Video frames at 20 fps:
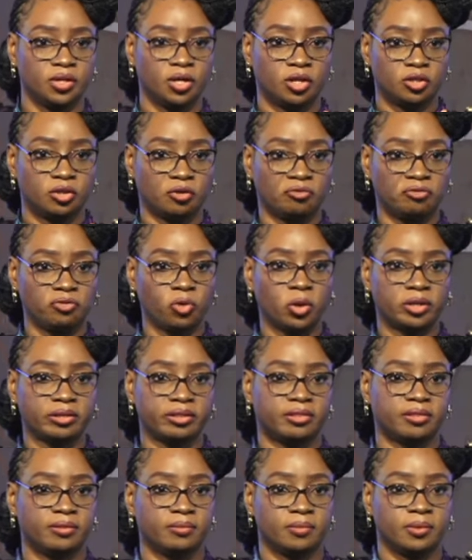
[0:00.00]
The
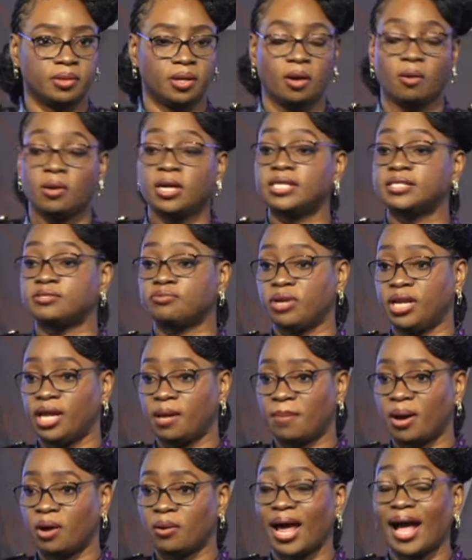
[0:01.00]
fourth is really
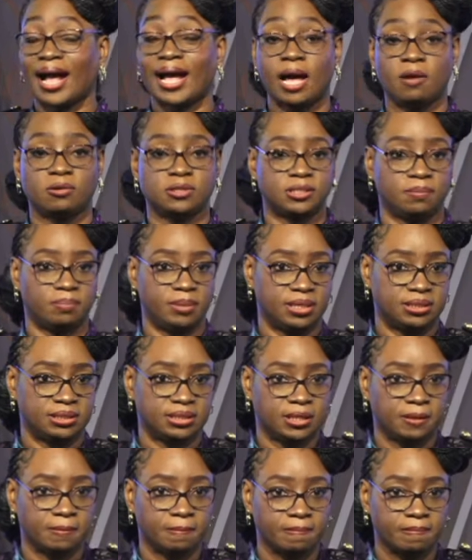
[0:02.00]
about
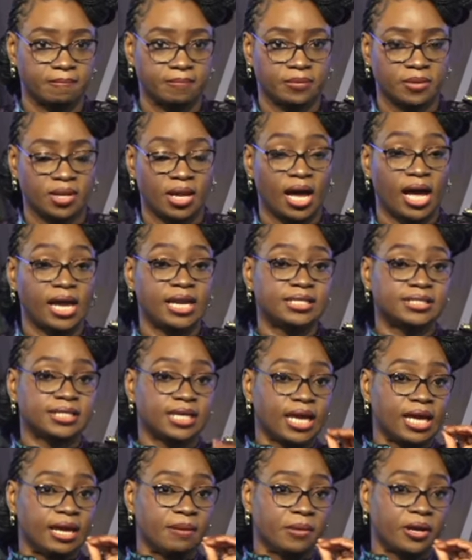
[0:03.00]
accountability. And it's
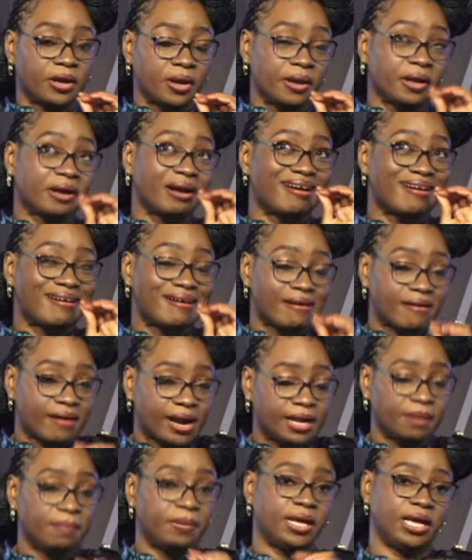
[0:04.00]

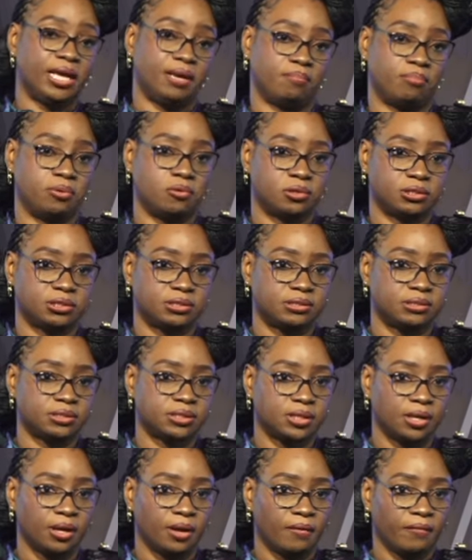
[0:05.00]
incredibly important
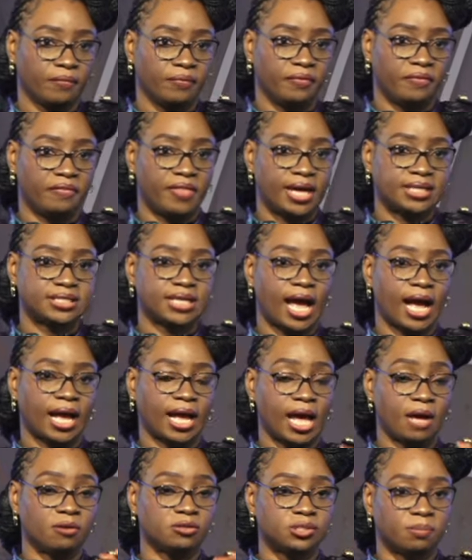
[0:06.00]
that
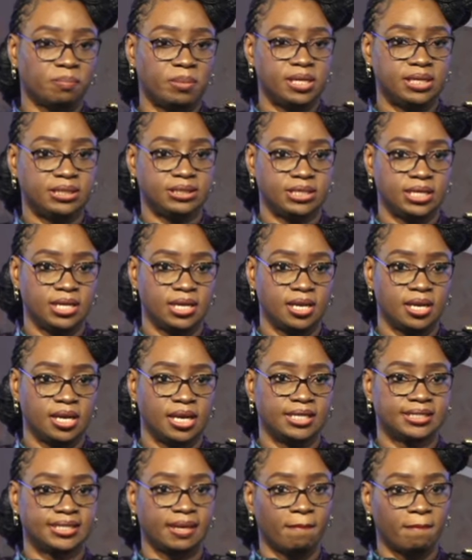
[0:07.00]
accountability
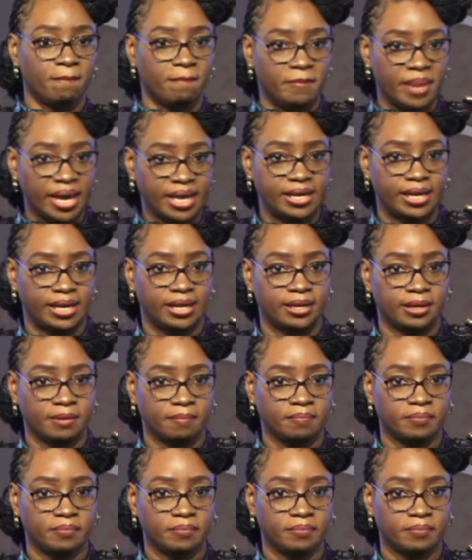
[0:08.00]
is embedded